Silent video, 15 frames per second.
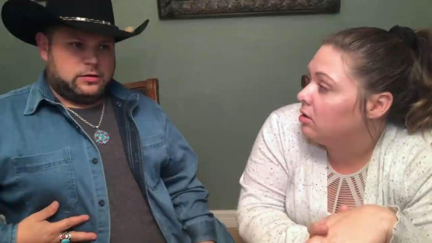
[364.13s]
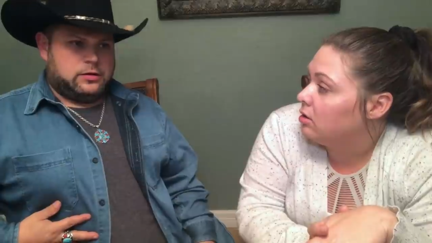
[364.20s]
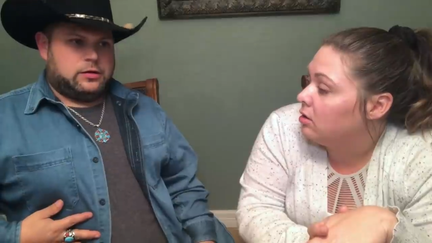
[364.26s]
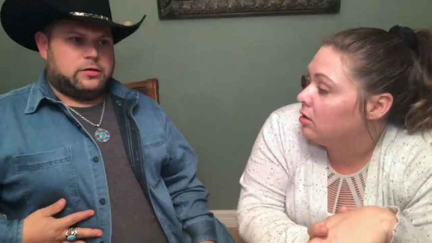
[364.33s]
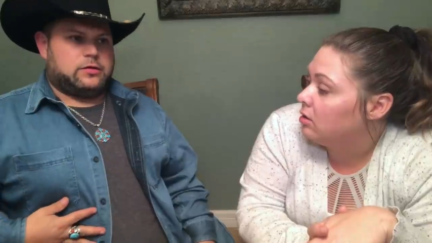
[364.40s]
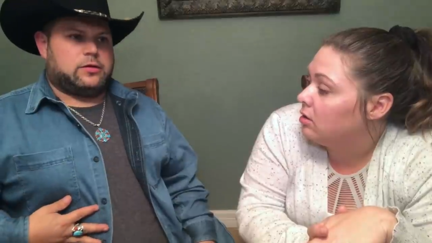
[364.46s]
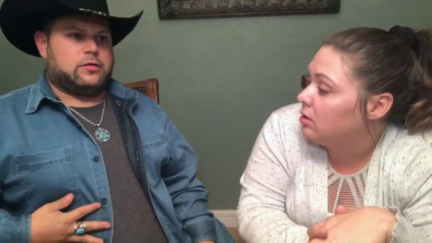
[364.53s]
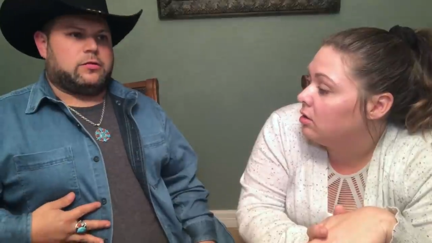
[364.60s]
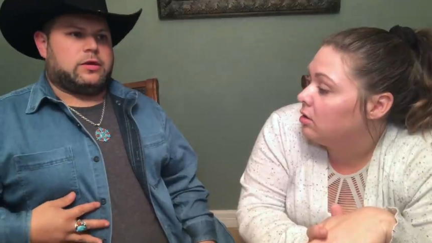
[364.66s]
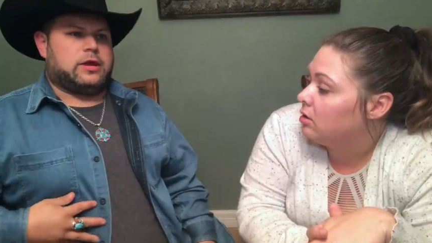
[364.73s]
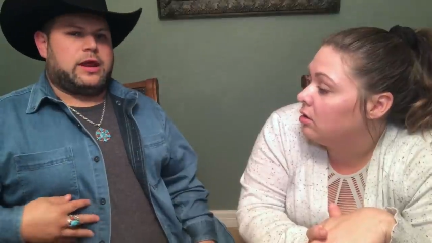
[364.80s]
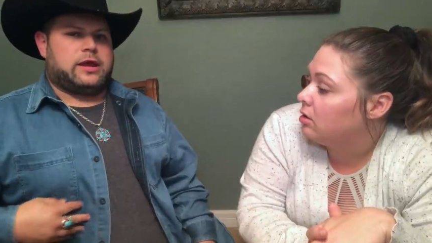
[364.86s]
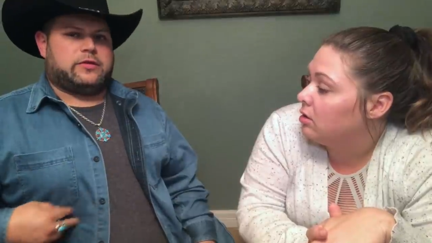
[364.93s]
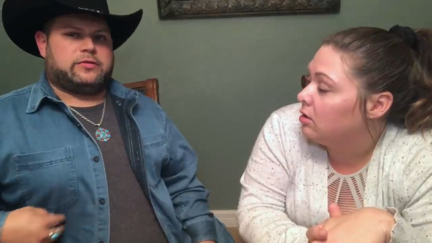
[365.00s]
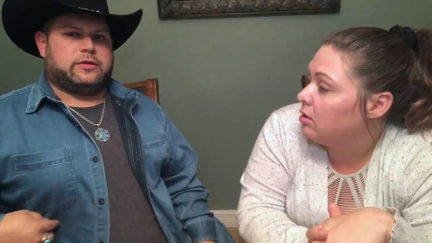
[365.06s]
Speaker 1: So it
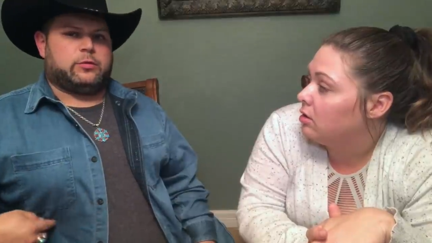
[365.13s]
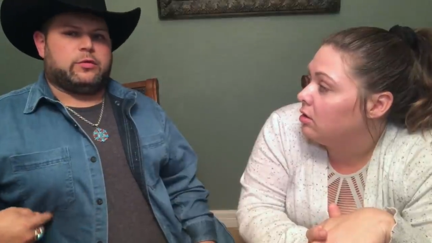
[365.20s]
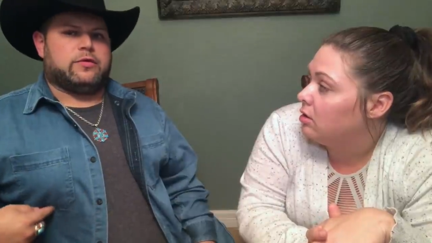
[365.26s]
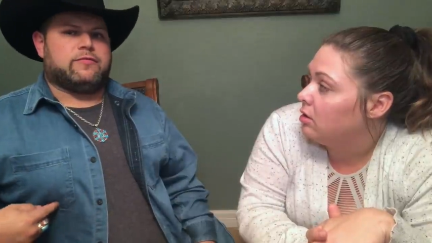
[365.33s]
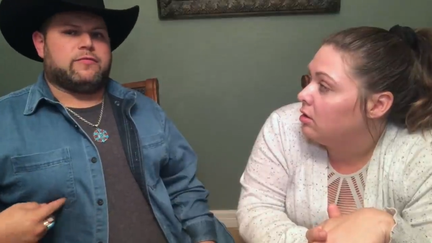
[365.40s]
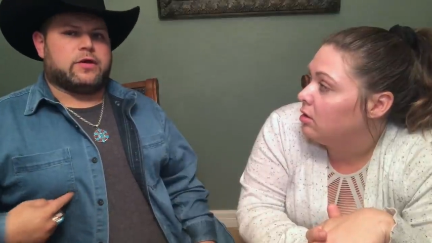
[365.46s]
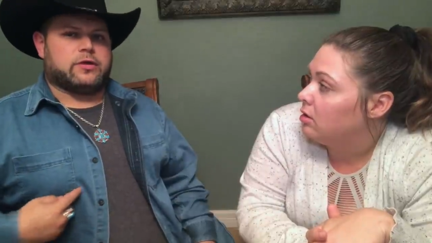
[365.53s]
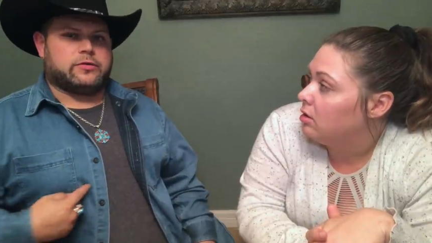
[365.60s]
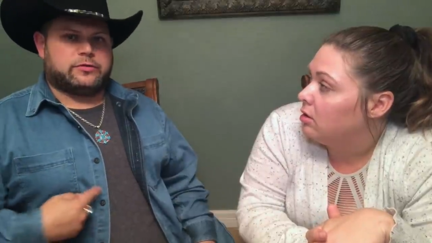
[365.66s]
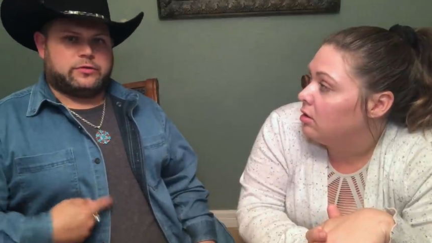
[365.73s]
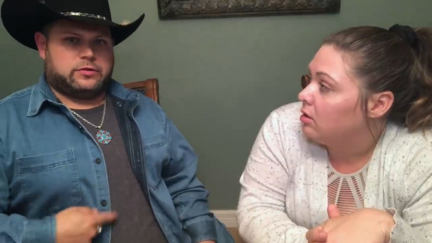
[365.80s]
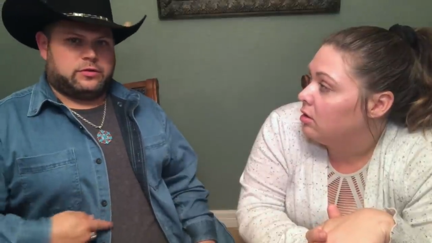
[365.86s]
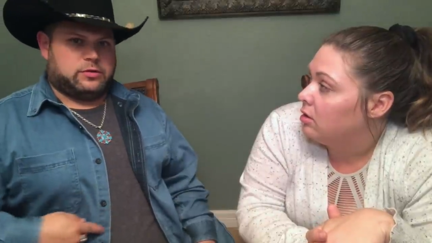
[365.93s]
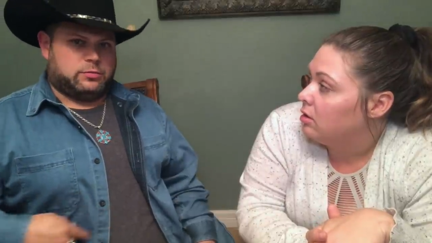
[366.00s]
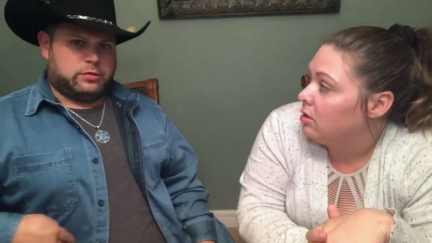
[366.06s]
actually reversed
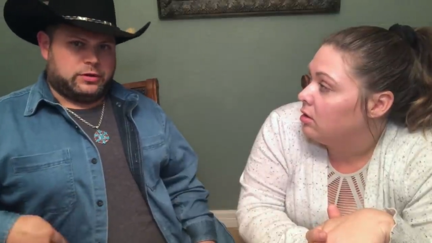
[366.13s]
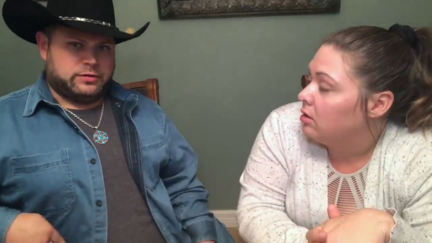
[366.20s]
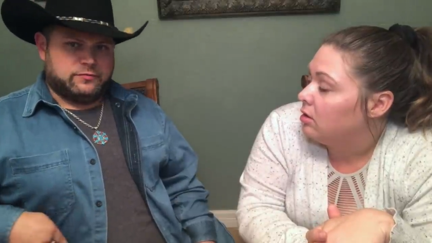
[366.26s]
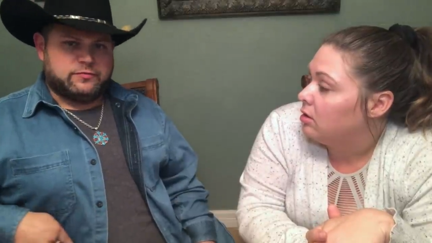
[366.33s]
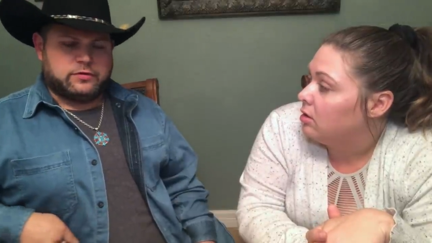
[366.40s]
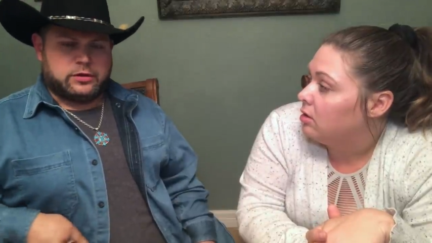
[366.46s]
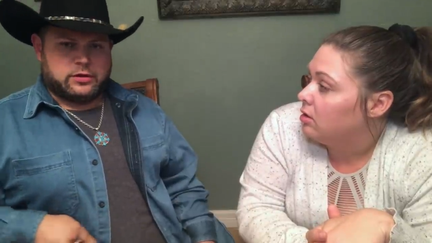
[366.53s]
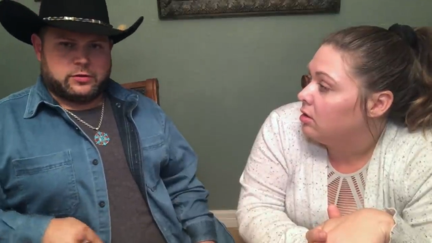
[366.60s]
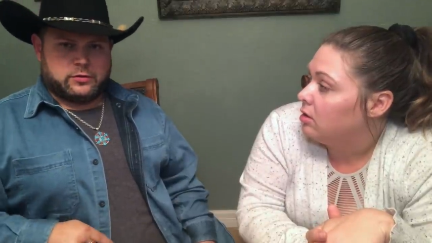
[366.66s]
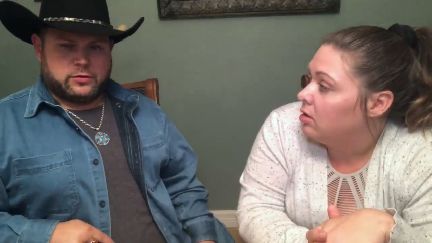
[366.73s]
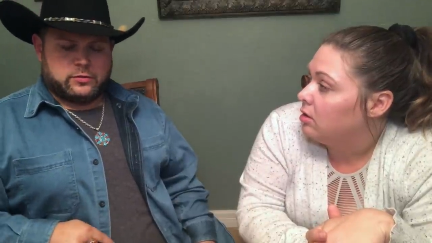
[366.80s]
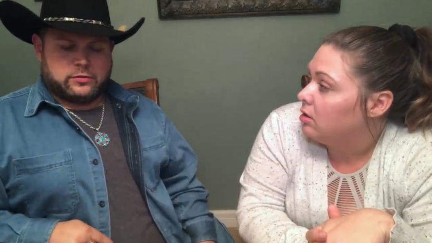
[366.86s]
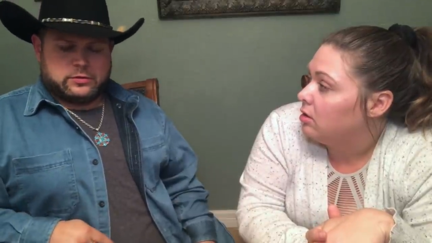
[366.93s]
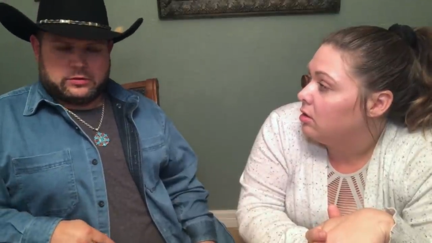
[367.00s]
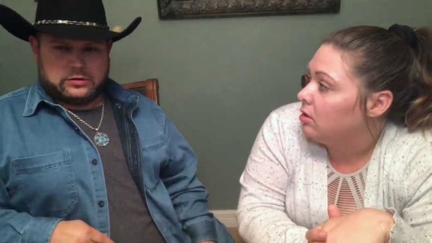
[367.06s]
the blood flow
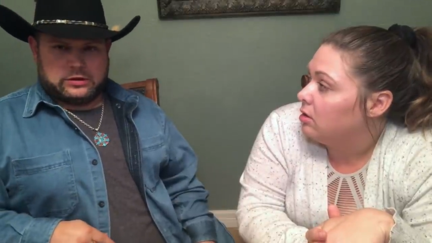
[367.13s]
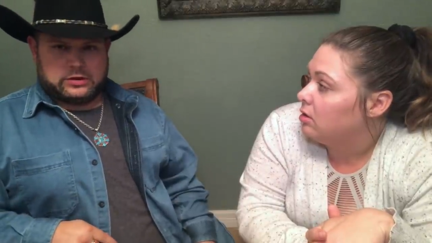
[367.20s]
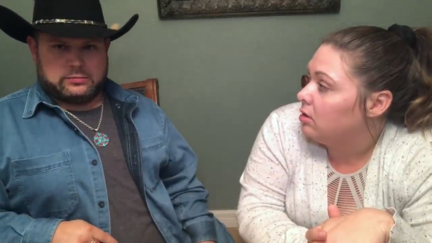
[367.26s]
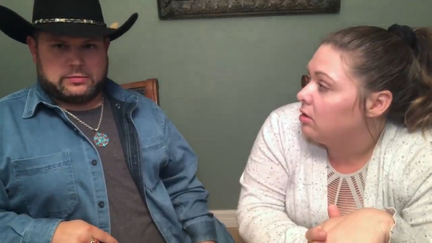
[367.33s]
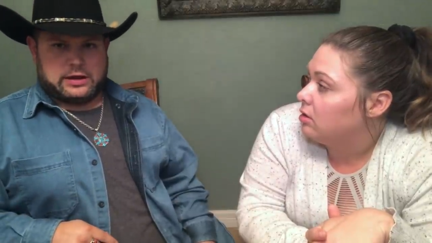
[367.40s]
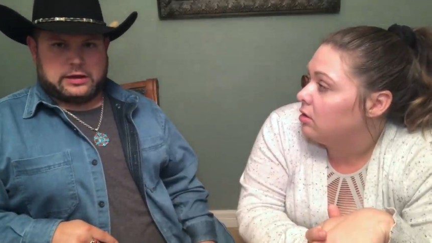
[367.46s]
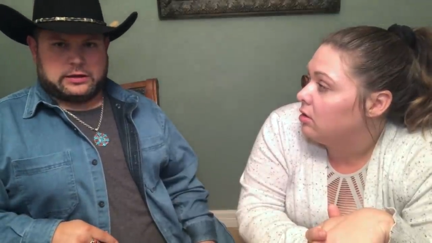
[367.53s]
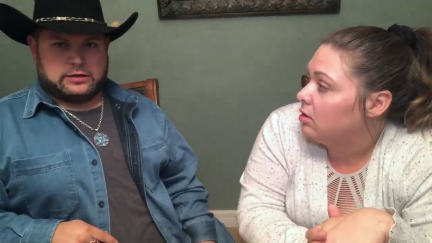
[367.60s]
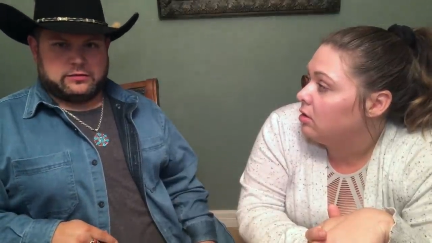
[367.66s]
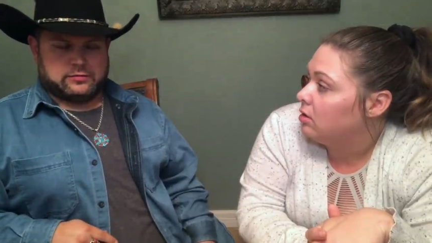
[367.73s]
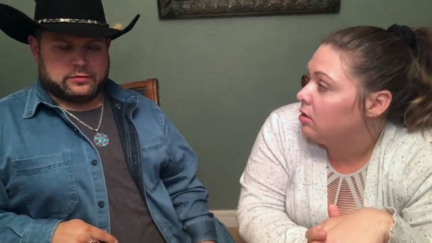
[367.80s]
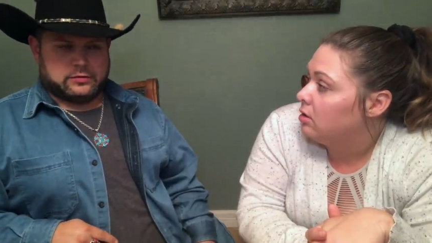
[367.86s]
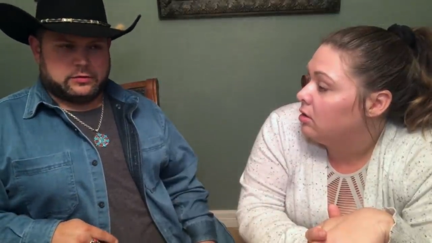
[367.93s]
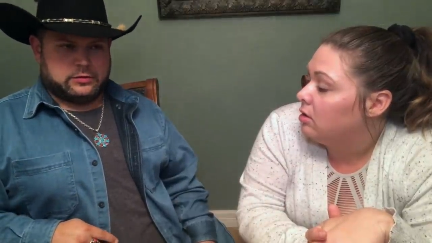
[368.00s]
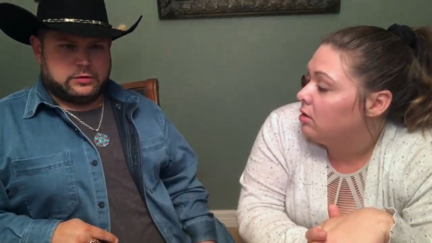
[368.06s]
in my
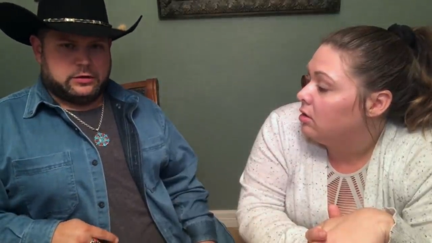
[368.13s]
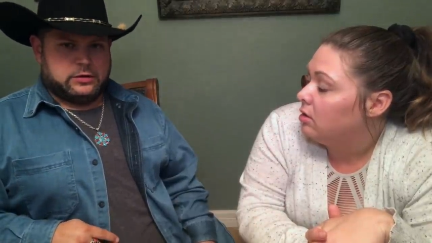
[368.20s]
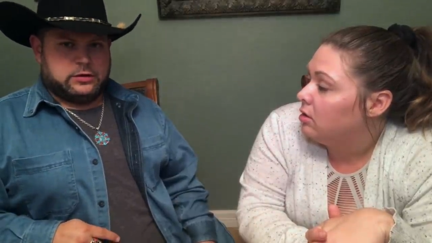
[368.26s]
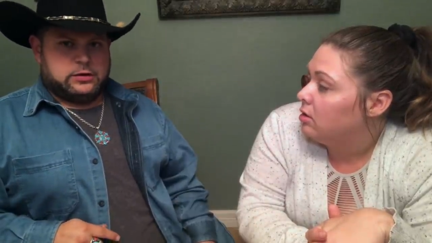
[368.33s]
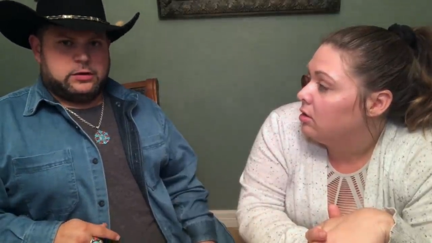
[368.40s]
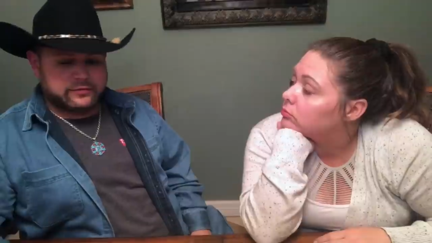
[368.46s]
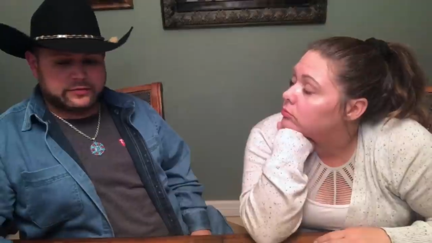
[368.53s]
liver. In